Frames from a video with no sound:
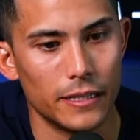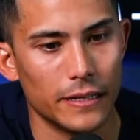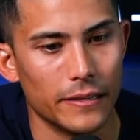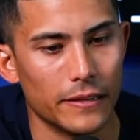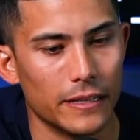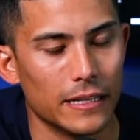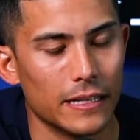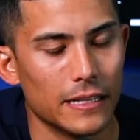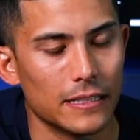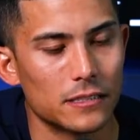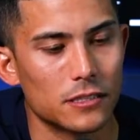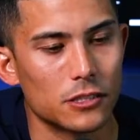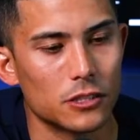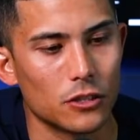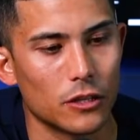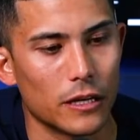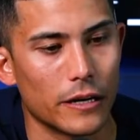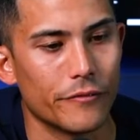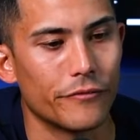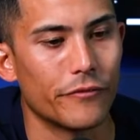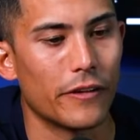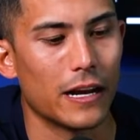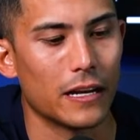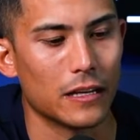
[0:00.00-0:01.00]
And then
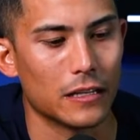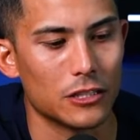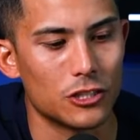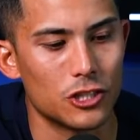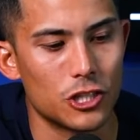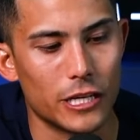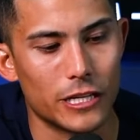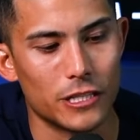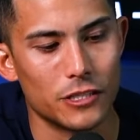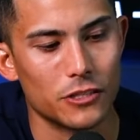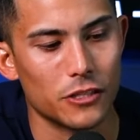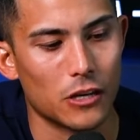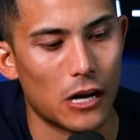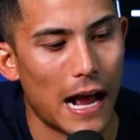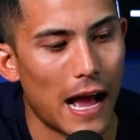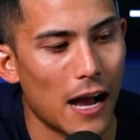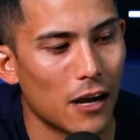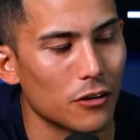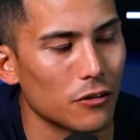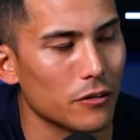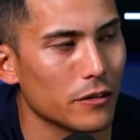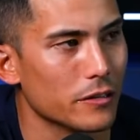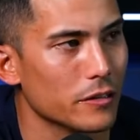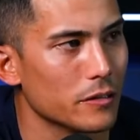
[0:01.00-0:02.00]
Instagram finally changed their
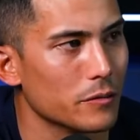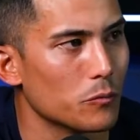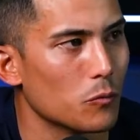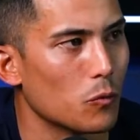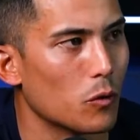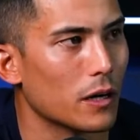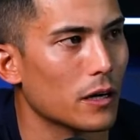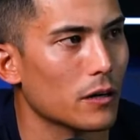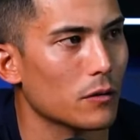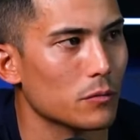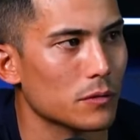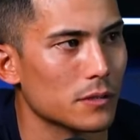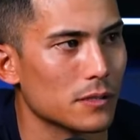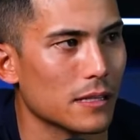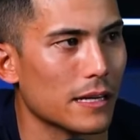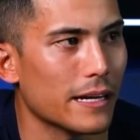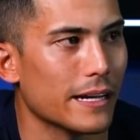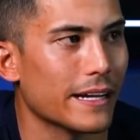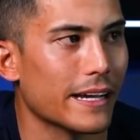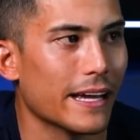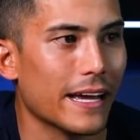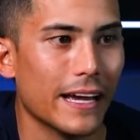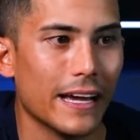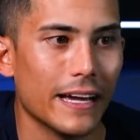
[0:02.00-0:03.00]
algorithm where it was
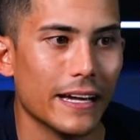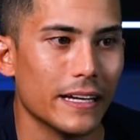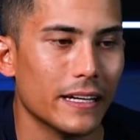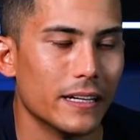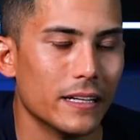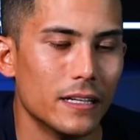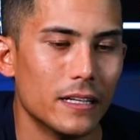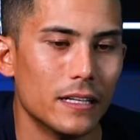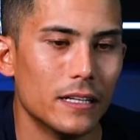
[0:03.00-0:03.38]
like, hey,